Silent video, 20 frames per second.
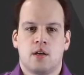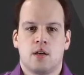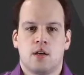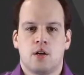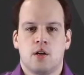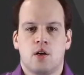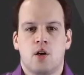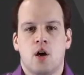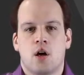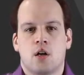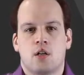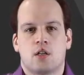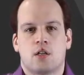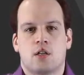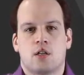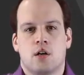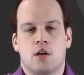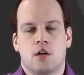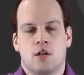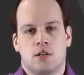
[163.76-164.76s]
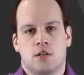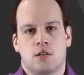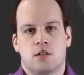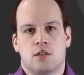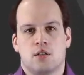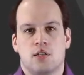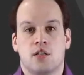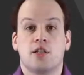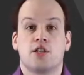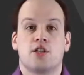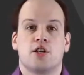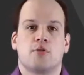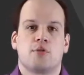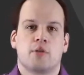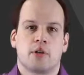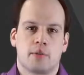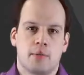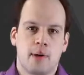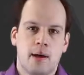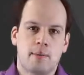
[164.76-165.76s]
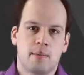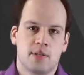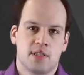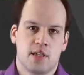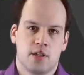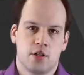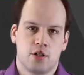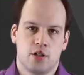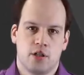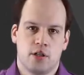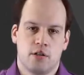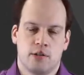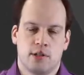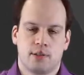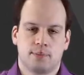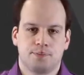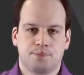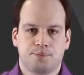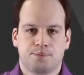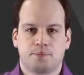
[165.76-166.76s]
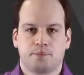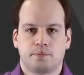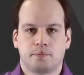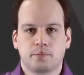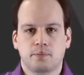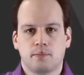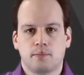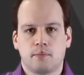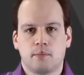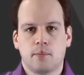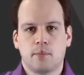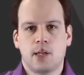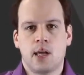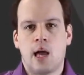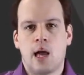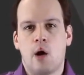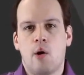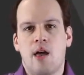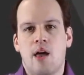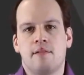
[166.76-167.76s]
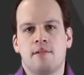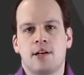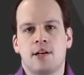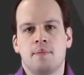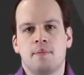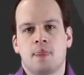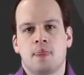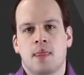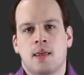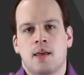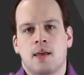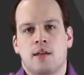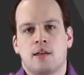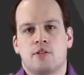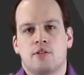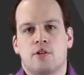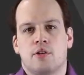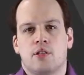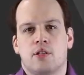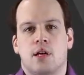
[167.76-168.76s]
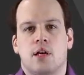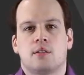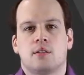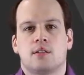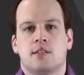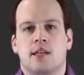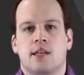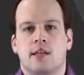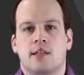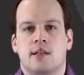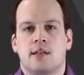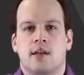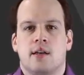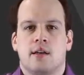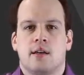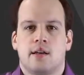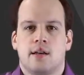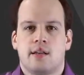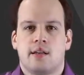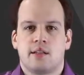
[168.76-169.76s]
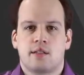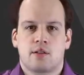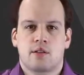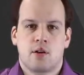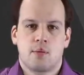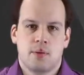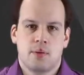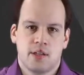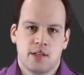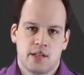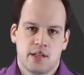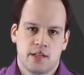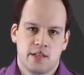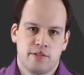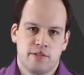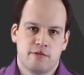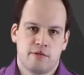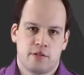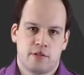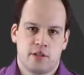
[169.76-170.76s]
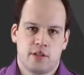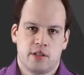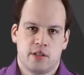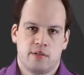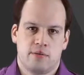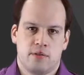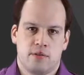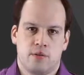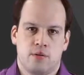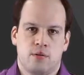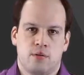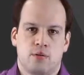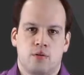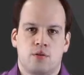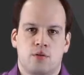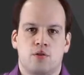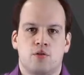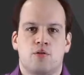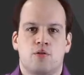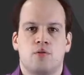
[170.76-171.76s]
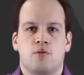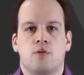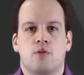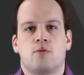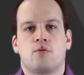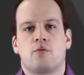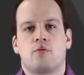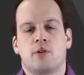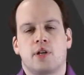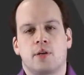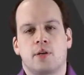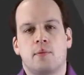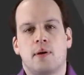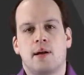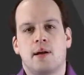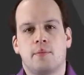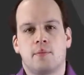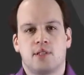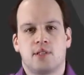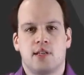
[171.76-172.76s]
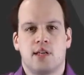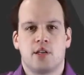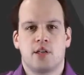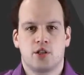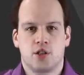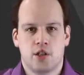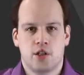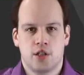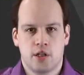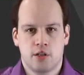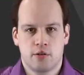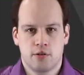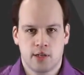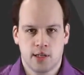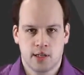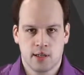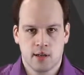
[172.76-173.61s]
not on teaching requirements engineering. However, it turned out that it is completely different if you do requirements engineering